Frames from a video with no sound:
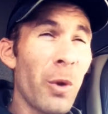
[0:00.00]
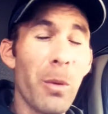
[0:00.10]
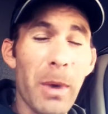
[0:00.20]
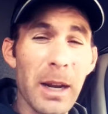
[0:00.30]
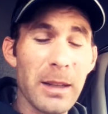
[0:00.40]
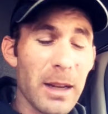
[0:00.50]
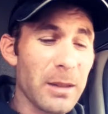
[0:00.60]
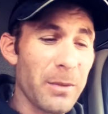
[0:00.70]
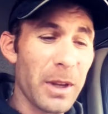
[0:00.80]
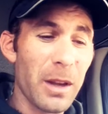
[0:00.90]
or
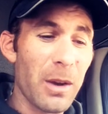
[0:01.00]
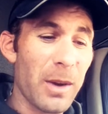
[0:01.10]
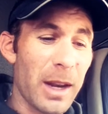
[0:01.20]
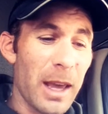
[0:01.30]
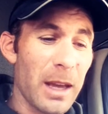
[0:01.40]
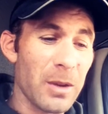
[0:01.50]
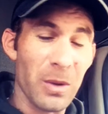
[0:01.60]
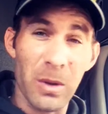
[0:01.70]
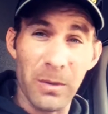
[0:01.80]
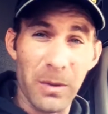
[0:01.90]
monetize a video and I had
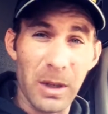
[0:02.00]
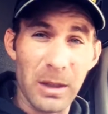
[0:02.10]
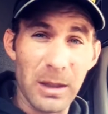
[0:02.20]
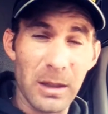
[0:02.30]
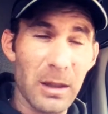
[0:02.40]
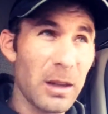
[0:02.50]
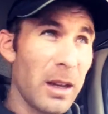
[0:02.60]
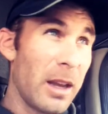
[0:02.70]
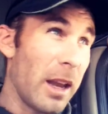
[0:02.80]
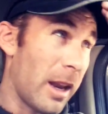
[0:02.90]
drone footage in there
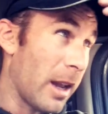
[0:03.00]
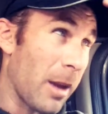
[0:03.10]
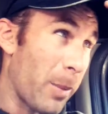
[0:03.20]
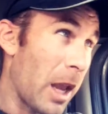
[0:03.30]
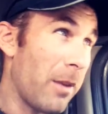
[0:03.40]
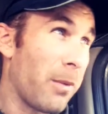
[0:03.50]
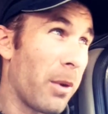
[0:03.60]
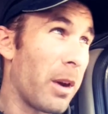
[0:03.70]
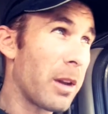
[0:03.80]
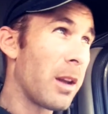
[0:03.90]
and I got paid
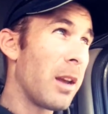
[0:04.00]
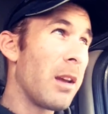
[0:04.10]
for it,